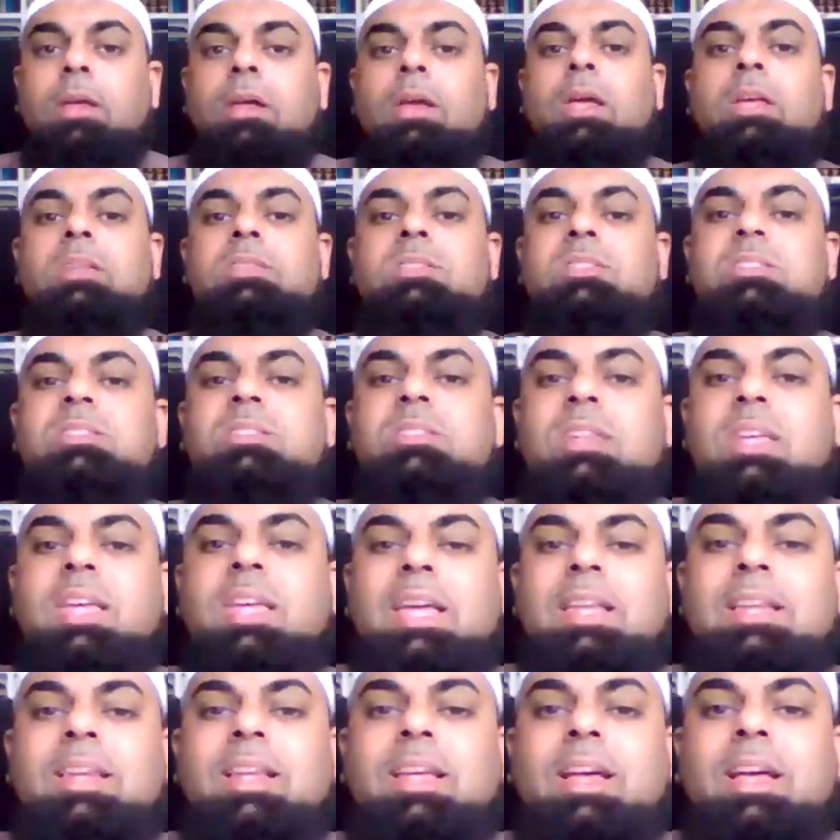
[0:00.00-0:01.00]
His
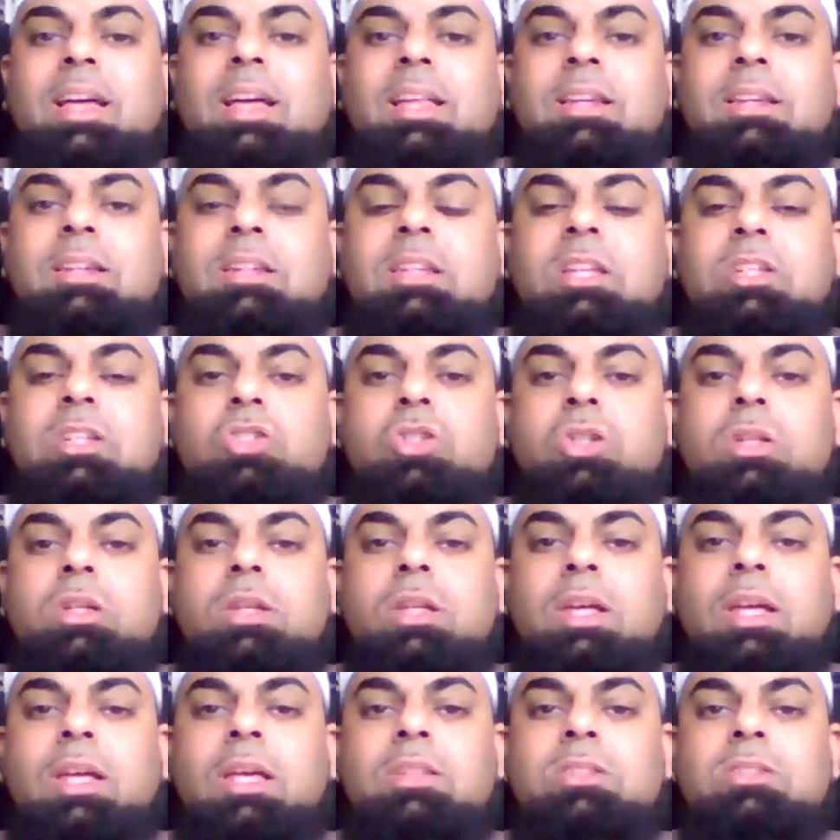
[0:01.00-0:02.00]
skin condition
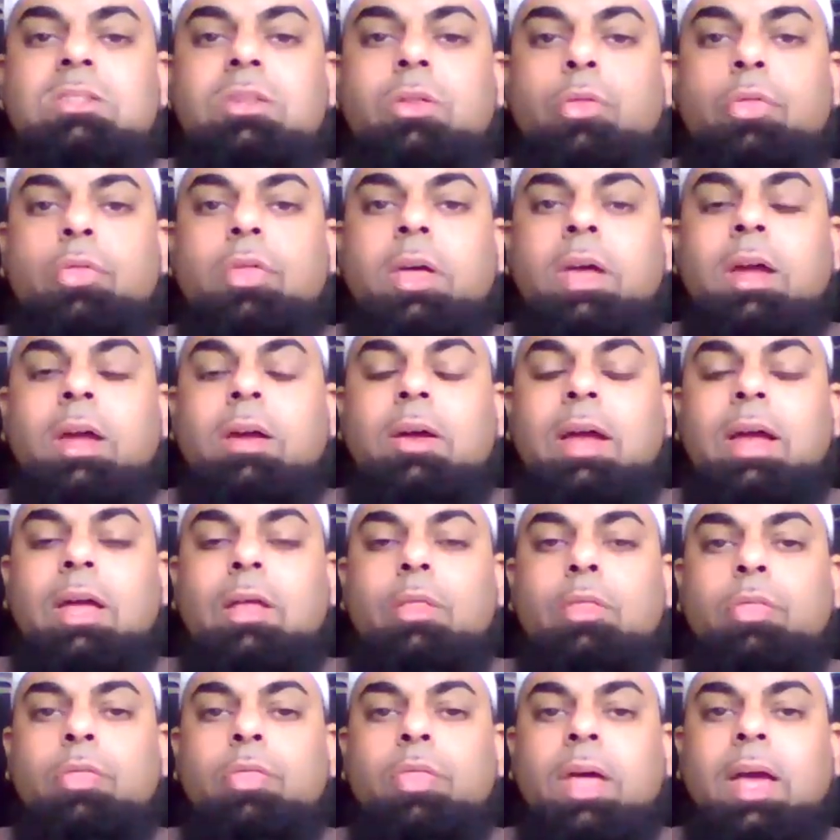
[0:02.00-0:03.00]
is there
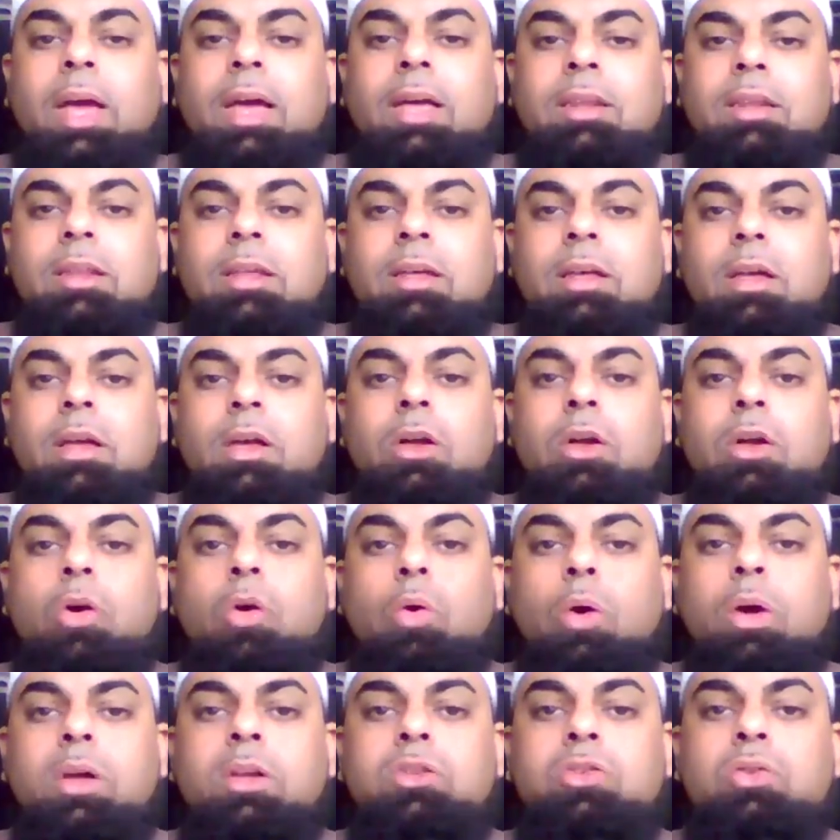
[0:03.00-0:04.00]
and then
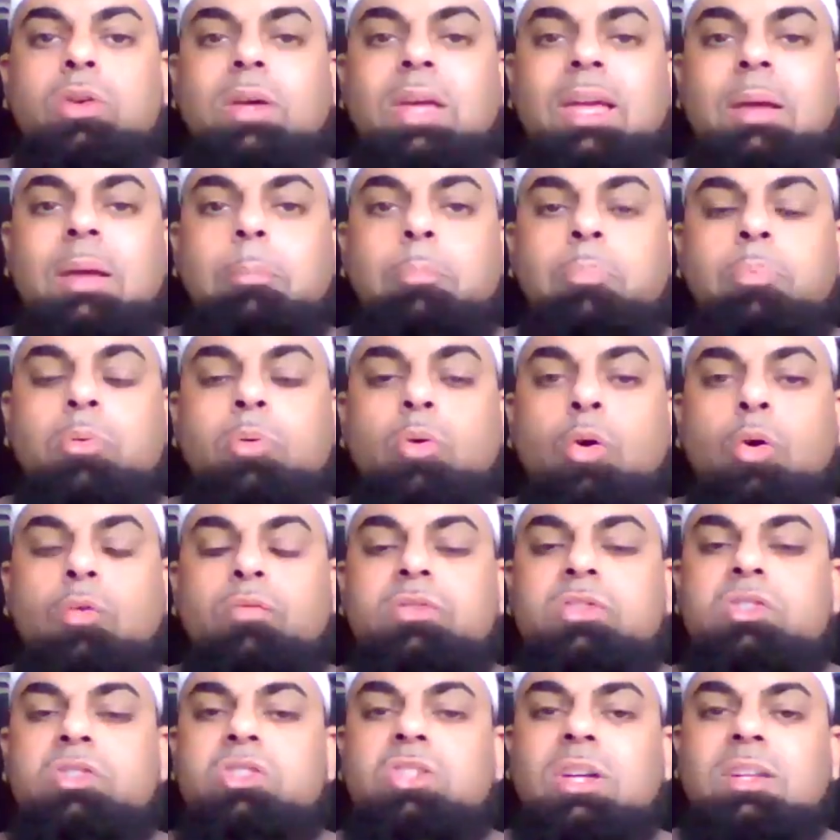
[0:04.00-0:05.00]
going to improve
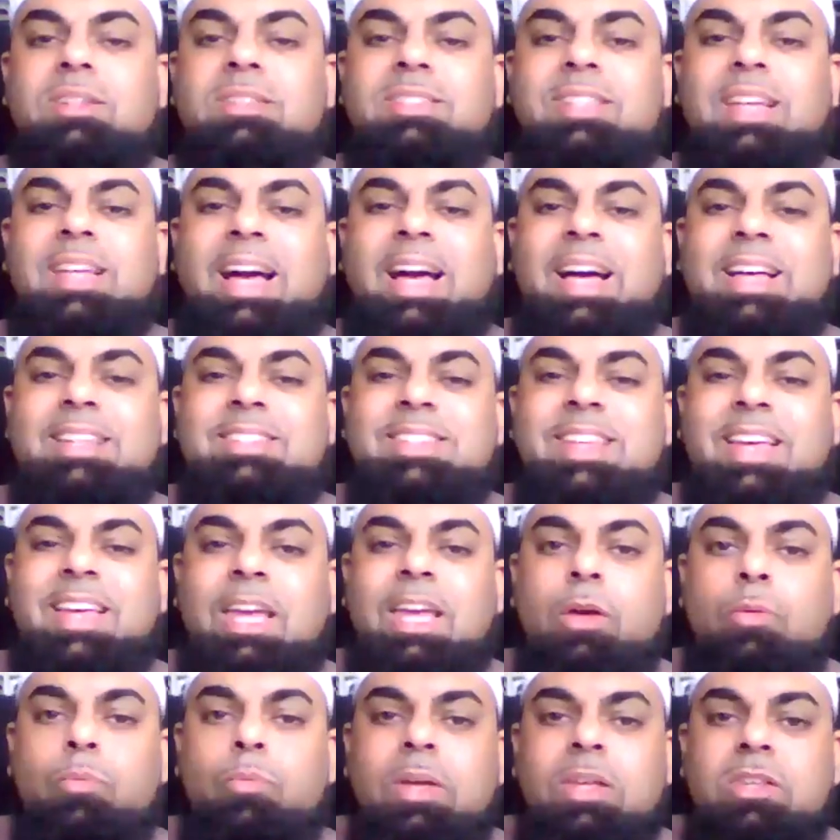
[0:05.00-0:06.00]
just as
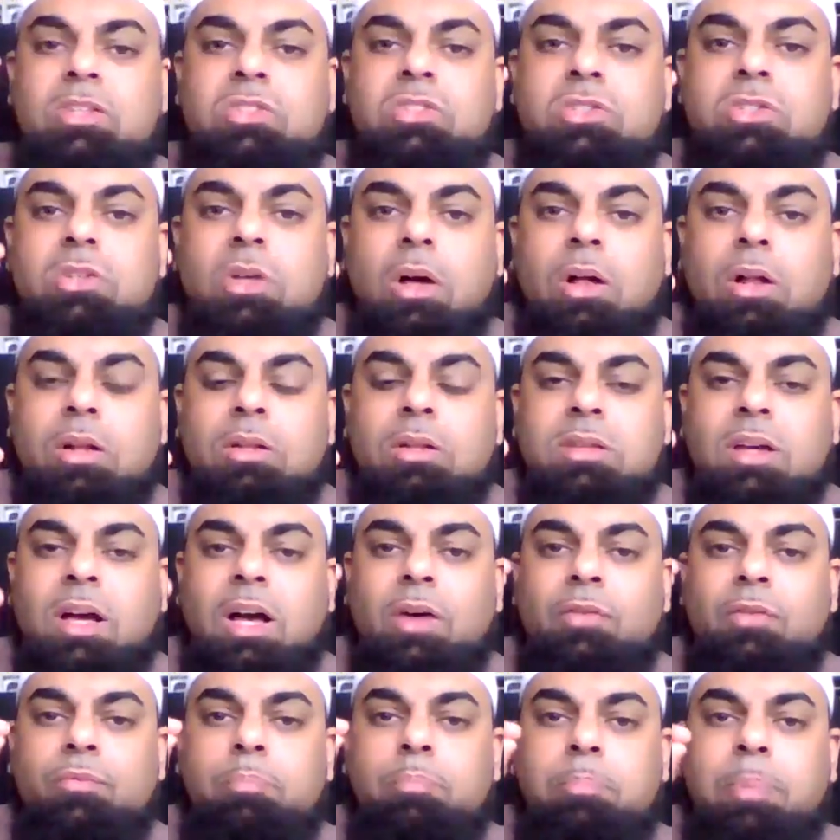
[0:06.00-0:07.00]
a result
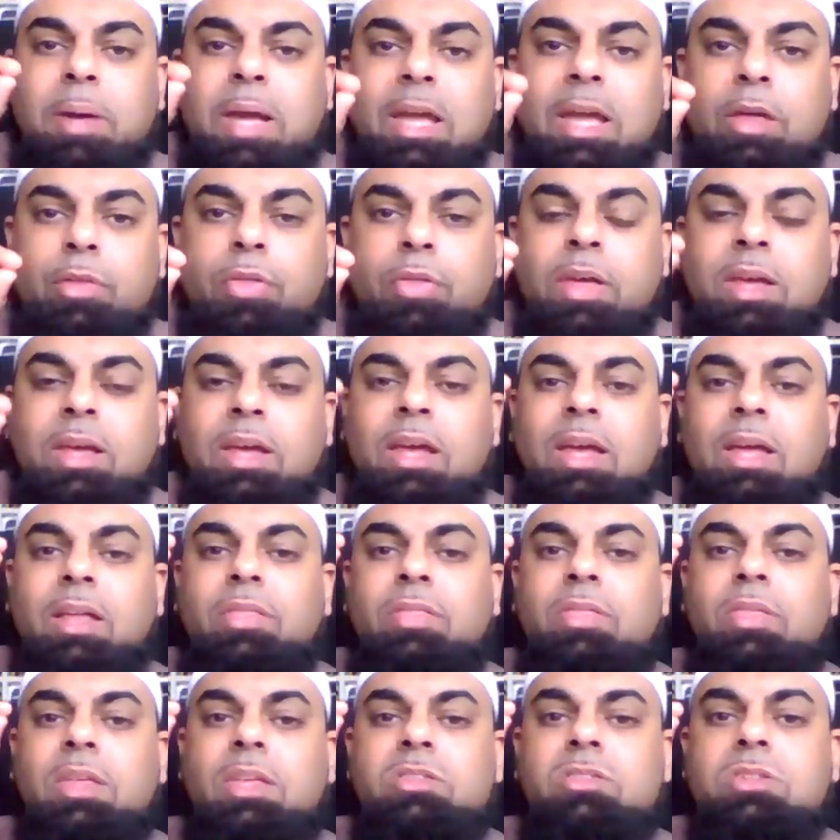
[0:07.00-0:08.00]
of bathing
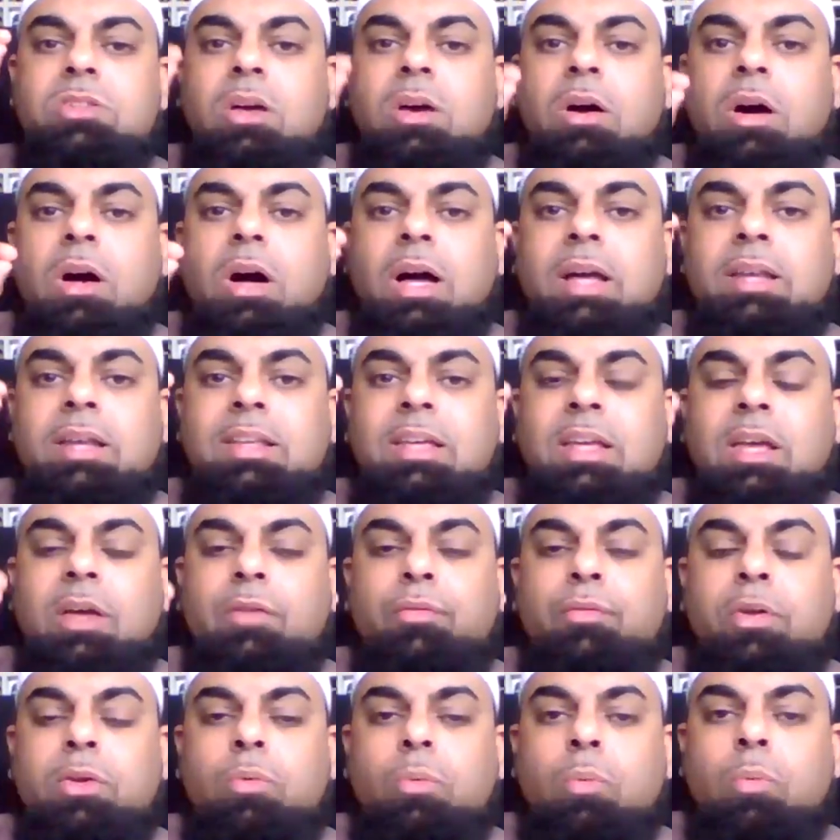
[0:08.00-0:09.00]
in this
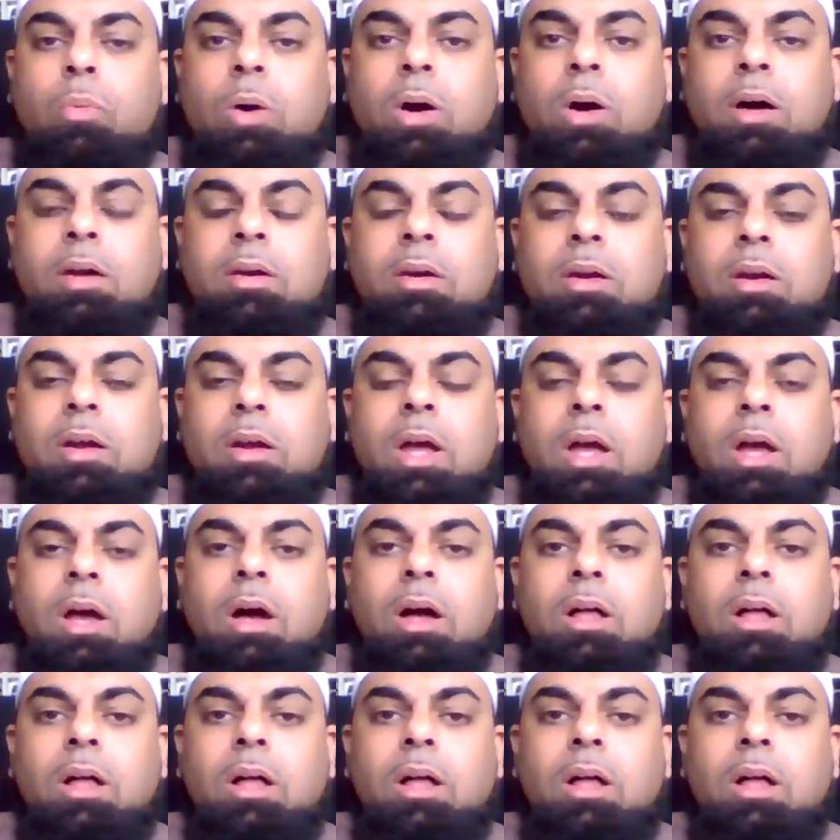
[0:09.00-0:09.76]
God-given water.